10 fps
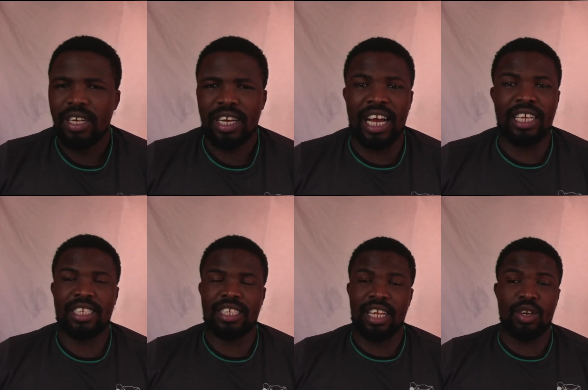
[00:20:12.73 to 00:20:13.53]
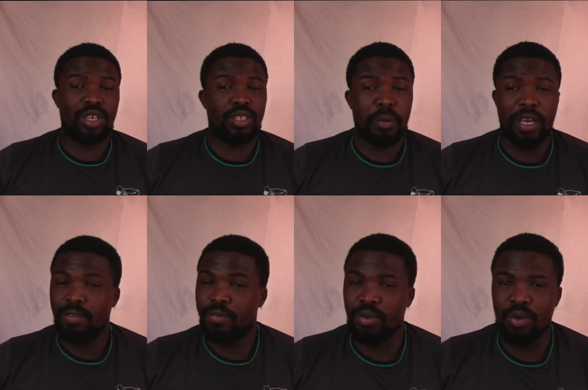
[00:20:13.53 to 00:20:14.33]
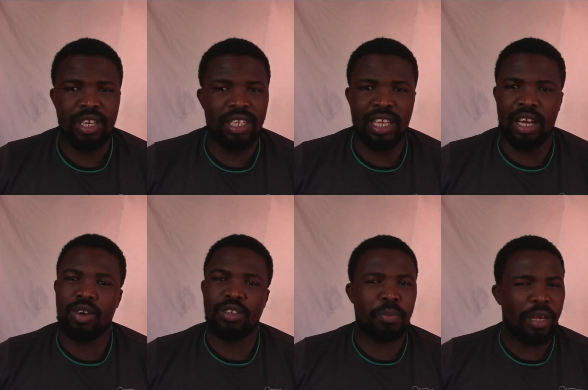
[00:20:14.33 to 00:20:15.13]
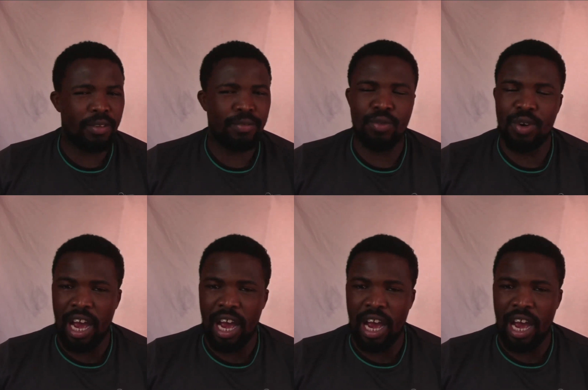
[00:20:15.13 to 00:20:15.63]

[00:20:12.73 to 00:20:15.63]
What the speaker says: Guys, that was painful. That was painful.